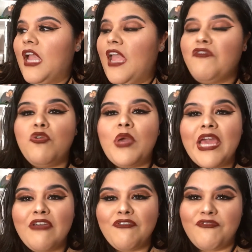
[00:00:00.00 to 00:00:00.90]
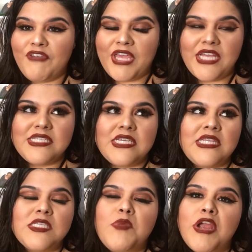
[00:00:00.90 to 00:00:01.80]
if you can't fit into
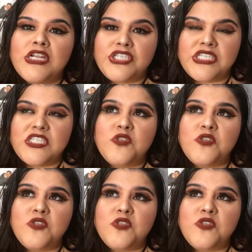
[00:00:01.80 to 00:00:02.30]
these pair of jeans,